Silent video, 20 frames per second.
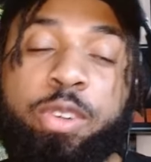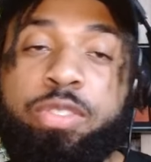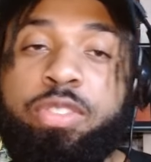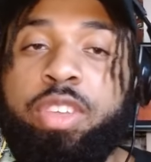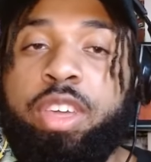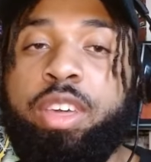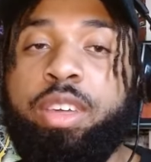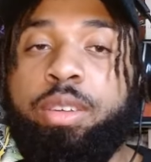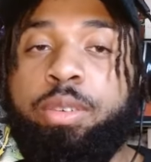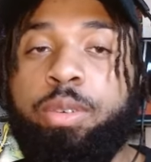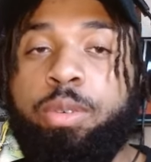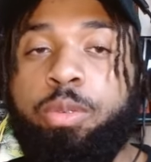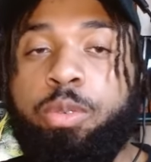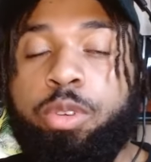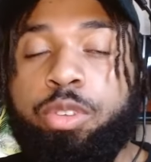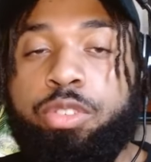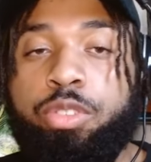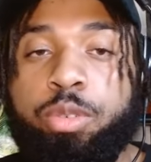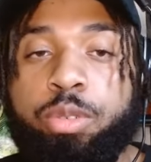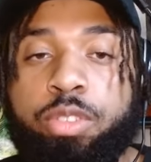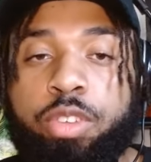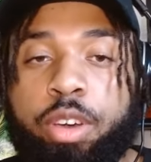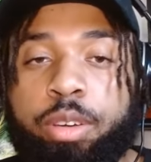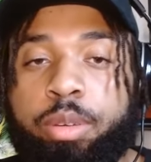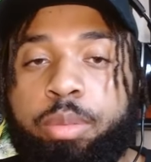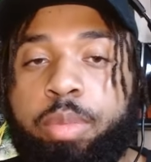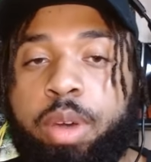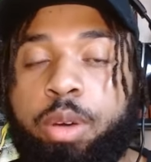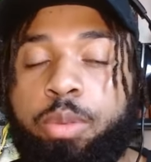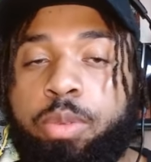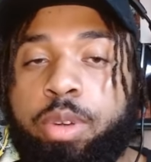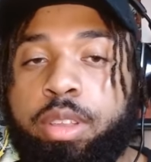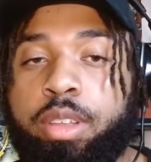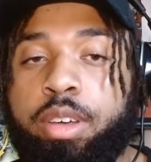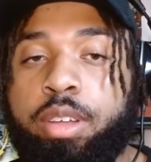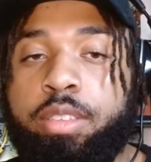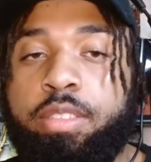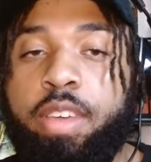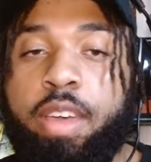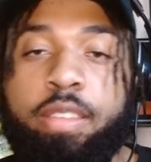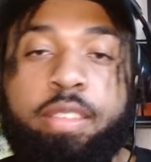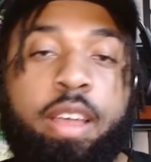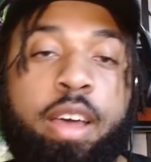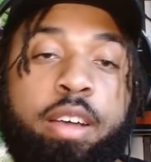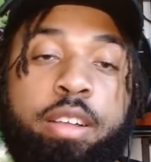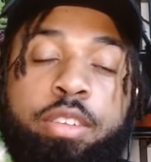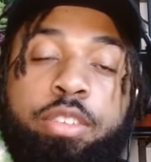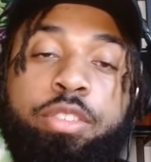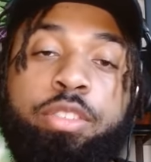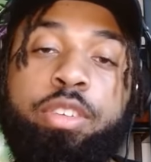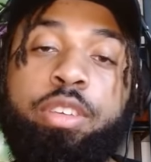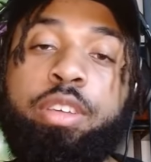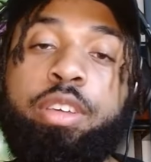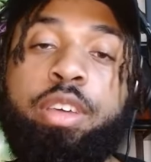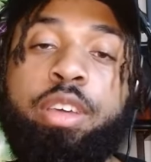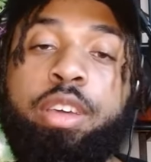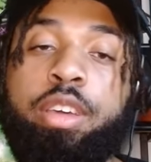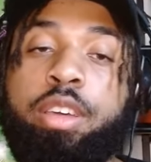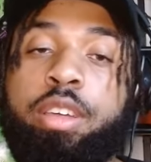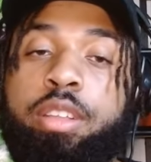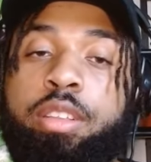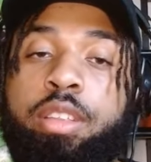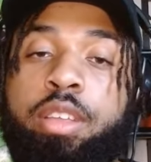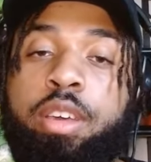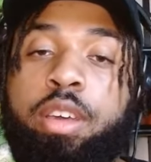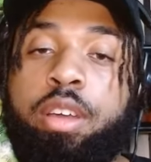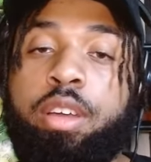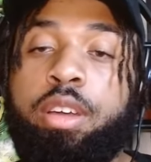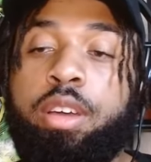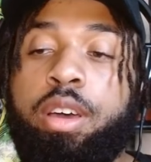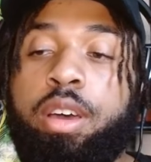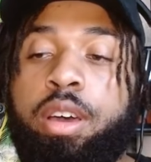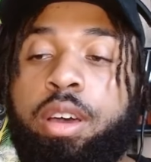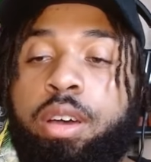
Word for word: First thing, what you were talking about with uh, technology. And